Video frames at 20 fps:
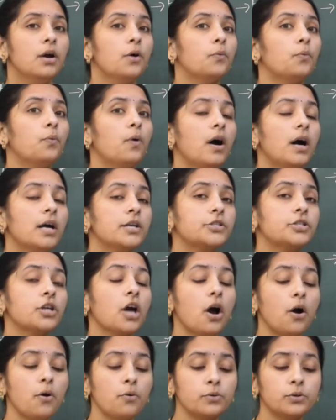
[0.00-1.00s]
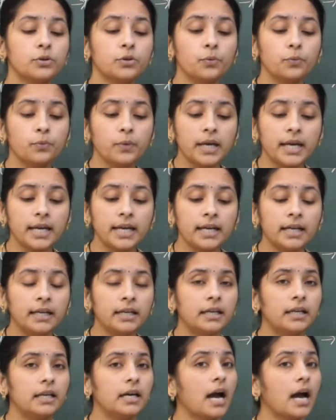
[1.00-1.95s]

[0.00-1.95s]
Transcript: Watch out wind,